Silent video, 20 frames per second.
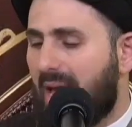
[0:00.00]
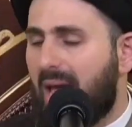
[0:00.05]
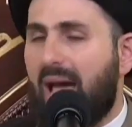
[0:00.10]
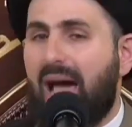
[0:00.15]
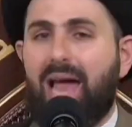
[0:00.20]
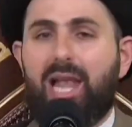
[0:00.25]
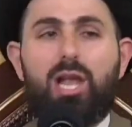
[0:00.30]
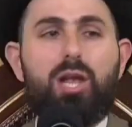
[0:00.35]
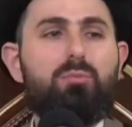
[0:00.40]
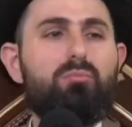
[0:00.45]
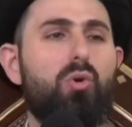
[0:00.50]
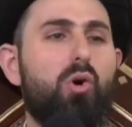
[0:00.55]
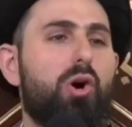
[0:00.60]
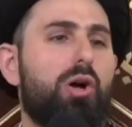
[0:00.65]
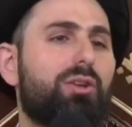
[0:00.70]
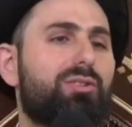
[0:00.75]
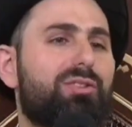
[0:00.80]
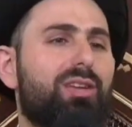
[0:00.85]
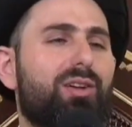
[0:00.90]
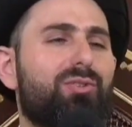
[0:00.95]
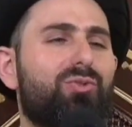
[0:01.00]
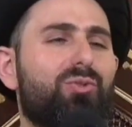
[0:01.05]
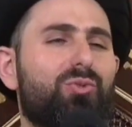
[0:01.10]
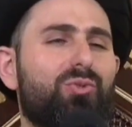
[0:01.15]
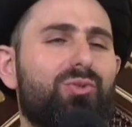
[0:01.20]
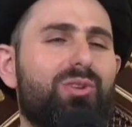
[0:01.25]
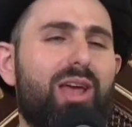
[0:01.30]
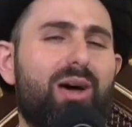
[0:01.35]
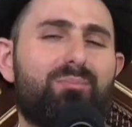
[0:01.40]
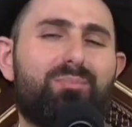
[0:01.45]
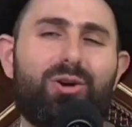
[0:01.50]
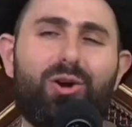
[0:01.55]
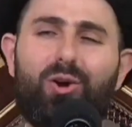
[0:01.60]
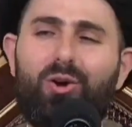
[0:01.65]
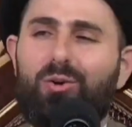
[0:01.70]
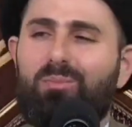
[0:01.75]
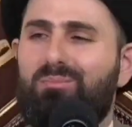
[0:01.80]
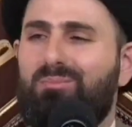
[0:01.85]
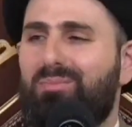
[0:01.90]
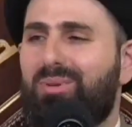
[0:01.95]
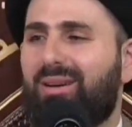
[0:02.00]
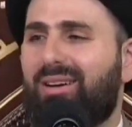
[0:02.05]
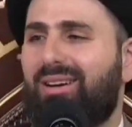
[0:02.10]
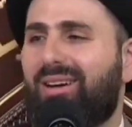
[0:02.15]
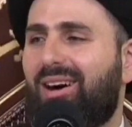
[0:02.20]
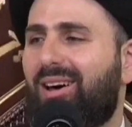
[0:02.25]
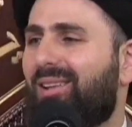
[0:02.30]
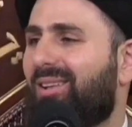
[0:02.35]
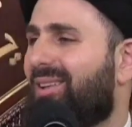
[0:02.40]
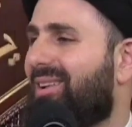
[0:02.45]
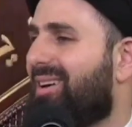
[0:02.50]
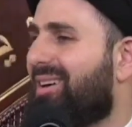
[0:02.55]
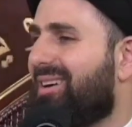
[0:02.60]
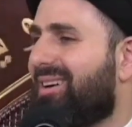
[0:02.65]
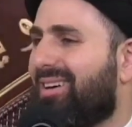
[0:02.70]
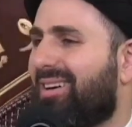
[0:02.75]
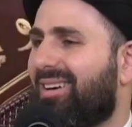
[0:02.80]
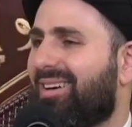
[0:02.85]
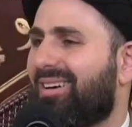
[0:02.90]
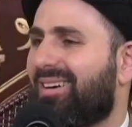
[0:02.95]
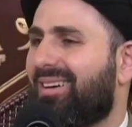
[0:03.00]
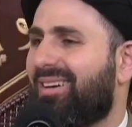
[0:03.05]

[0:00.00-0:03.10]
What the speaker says: Al-muhtaduna bihubbih. Allah.